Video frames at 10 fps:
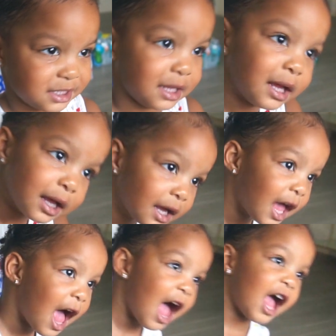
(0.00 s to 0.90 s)
In
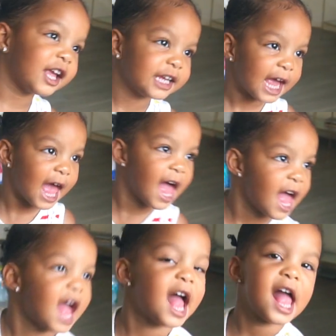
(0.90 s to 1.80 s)
class? Yeah.
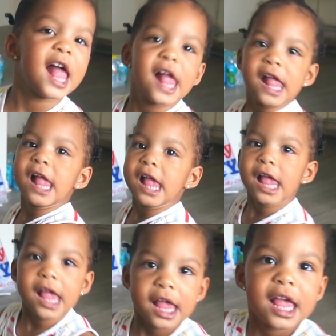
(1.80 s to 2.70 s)
Can I see? What
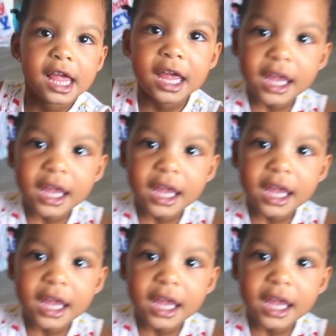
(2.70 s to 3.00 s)
is it?